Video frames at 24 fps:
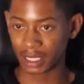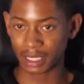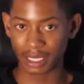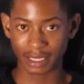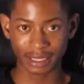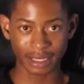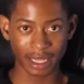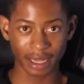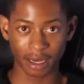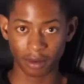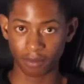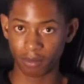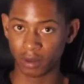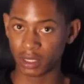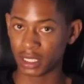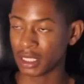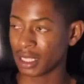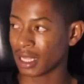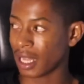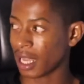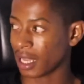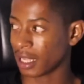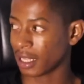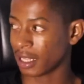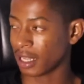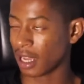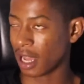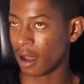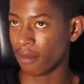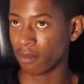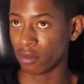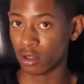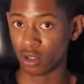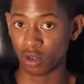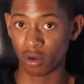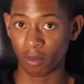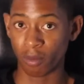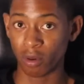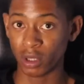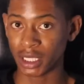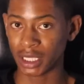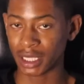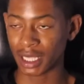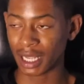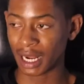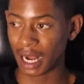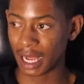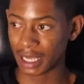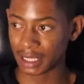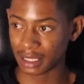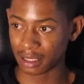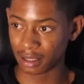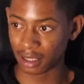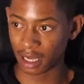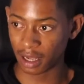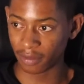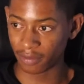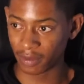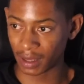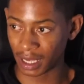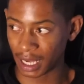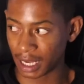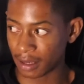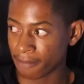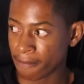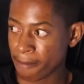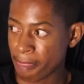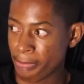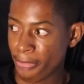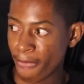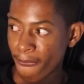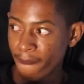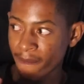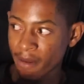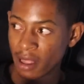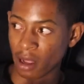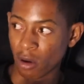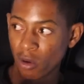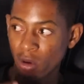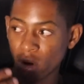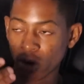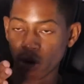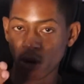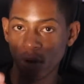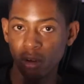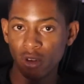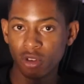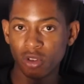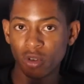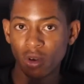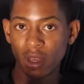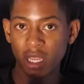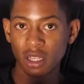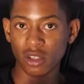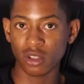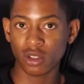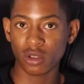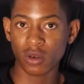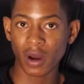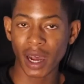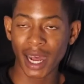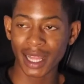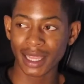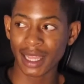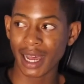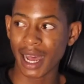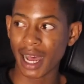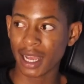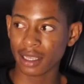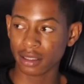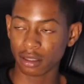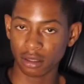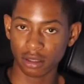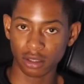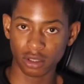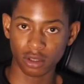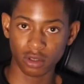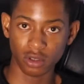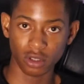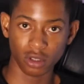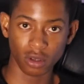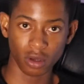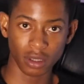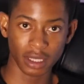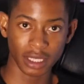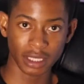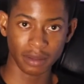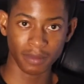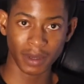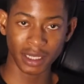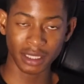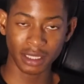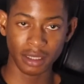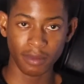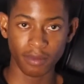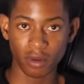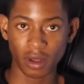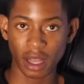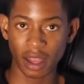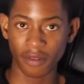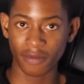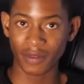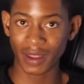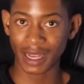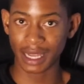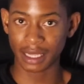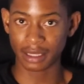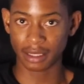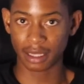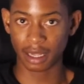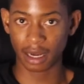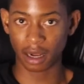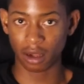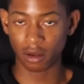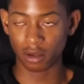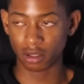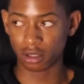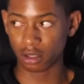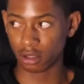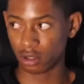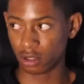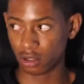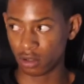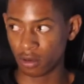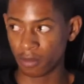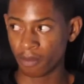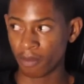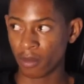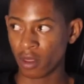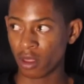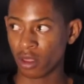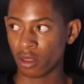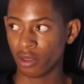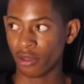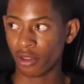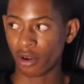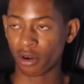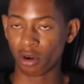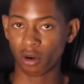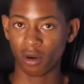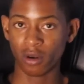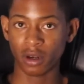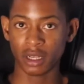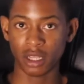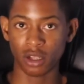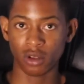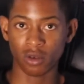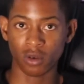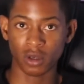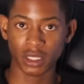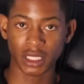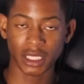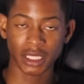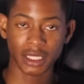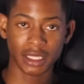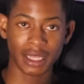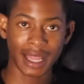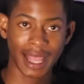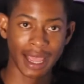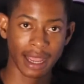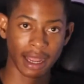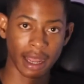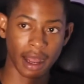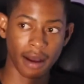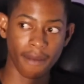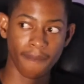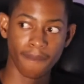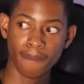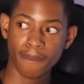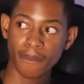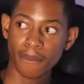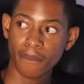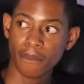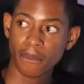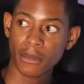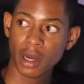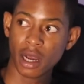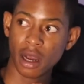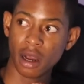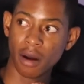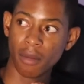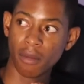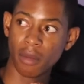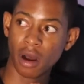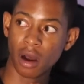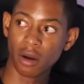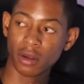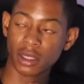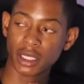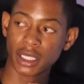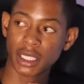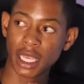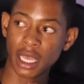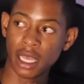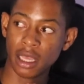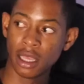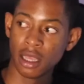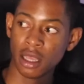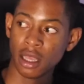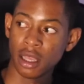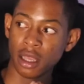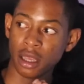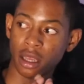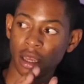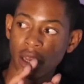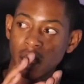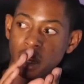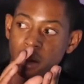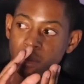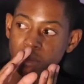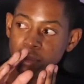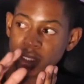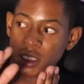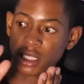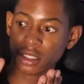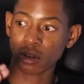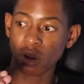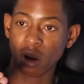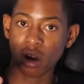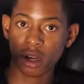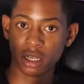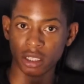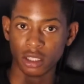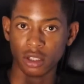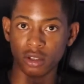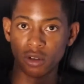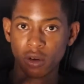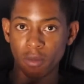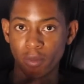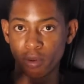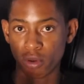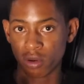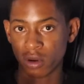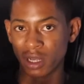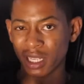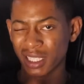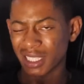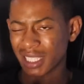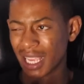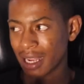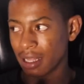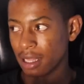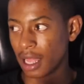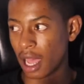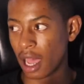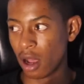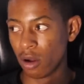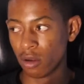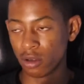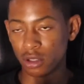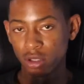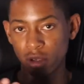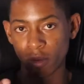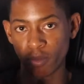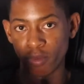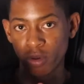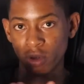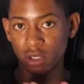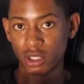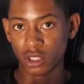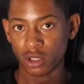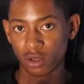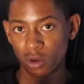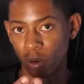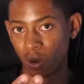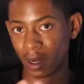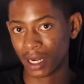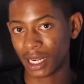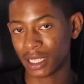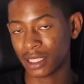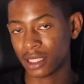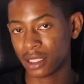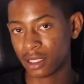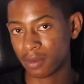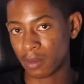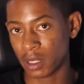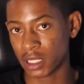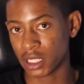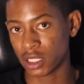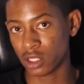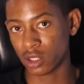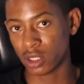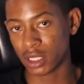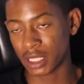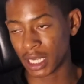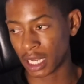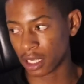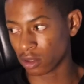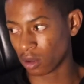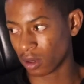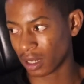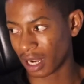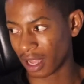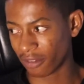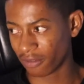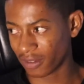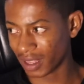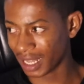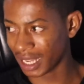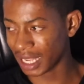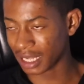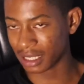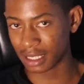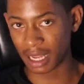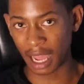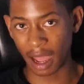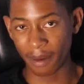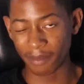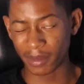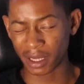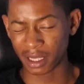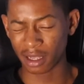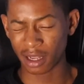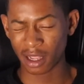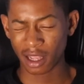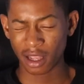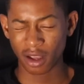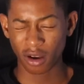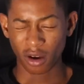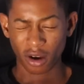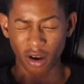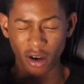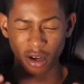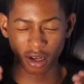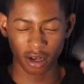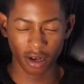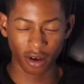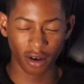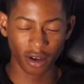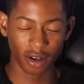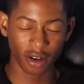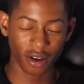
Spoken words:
I started pushing pushing that hustle affiliate. Then I got also into other hustles too. There's multiple affiliates that I also do. Not only just like I would say just on broker side. I also push what I just mentioned to you guys on affiliate. I mean on